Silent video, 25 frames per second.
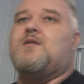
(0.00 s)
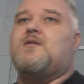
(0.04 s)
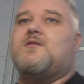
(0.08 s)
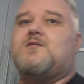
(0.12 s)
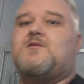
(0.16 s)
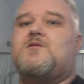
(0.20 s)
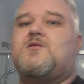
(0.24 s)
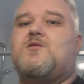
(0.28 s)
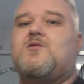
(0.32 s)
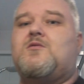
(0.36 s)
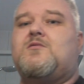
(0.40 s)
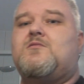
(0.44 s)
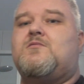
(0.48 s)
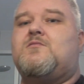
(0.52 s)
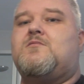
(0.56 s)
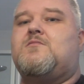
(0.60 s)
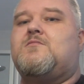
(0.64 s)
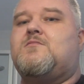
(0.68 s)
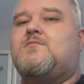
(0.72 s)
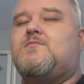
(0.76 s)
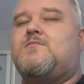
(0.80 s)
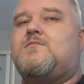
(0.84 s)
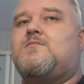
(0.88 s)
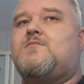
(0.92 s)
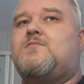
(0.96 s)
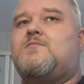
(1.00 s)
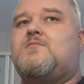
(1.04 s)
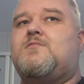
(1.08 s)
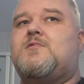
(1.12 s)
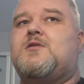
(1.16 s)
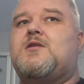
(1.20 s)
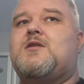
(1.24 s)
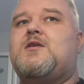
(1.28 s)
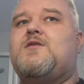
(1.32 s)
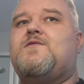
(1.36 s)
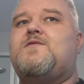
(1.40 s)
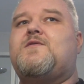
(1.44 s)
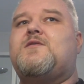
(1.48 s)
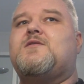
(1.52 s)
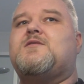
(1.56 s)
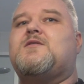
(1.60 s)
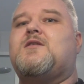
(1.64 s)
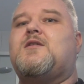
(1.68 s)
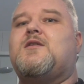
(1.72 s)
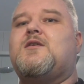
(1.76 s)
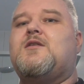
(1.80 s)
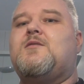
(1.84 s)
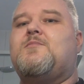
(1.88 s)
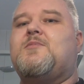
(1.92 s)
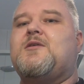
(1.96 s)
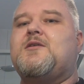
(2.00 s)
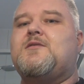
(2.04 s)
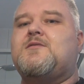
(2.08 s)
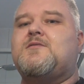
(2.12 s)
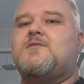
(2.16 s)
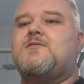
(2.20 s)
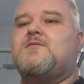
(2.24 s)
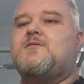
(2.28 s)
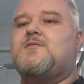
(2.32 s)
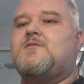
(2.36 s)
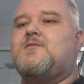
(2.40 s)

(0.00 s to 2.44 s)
So we'll leave this a little bit